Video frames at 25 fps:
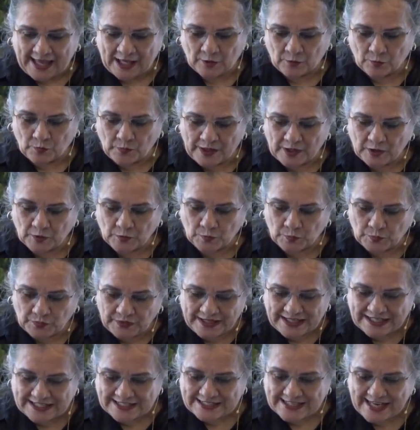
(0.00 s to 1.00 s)
And when
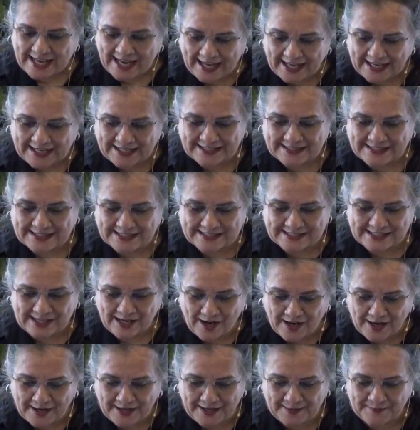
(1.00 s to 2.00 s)
we take the
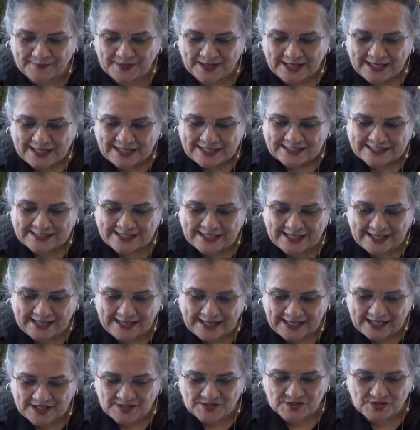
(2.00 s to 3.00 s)
time to
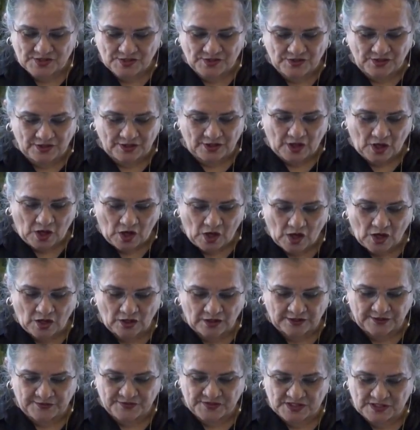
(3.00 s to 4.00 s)
answer the
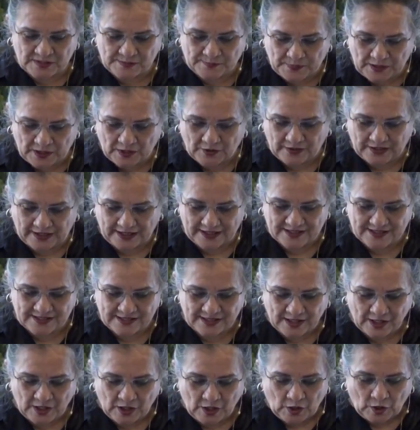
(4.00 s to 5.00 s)
call of
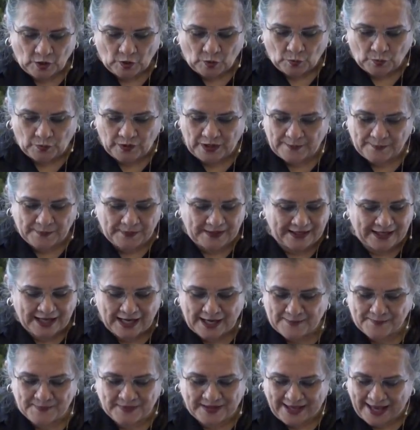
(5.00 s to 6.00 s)
Spirit, we
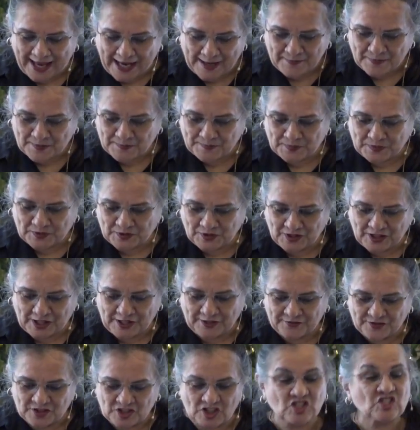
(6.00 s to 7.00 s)
become capable
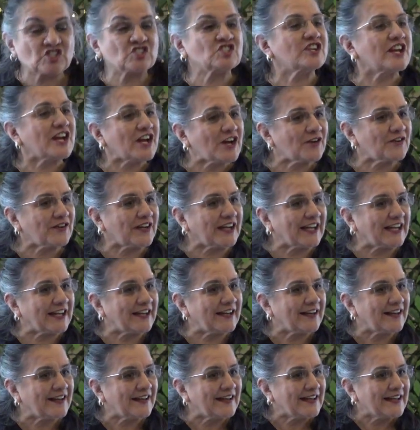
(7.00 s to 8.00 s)
of
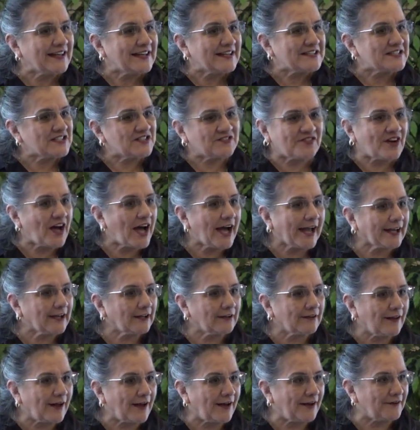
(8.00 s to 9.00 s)
sharing
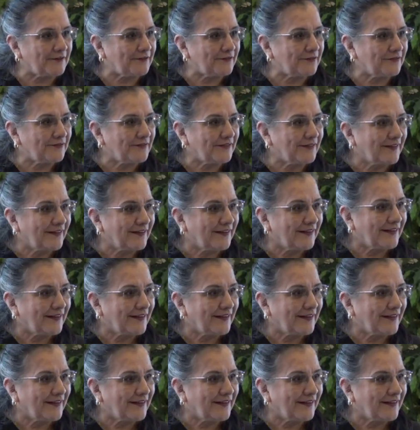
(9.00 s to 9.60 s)
divine love